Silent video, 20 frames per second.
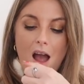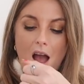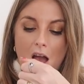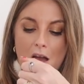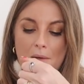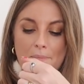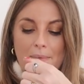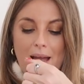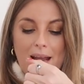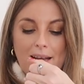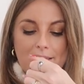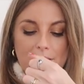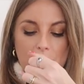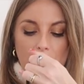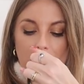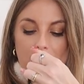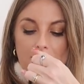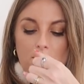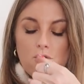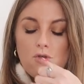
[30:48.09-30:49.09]
Um, and it's
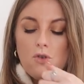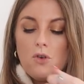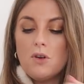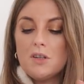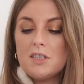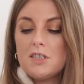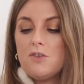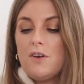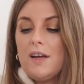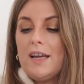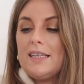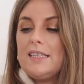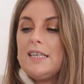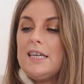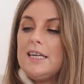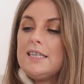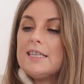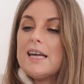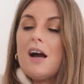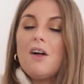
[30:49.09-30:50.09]
got this drawstring
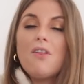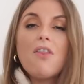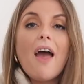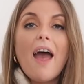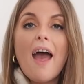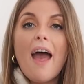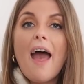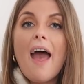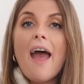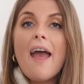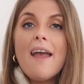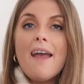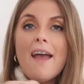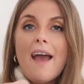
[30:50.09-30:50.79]
tea towel there,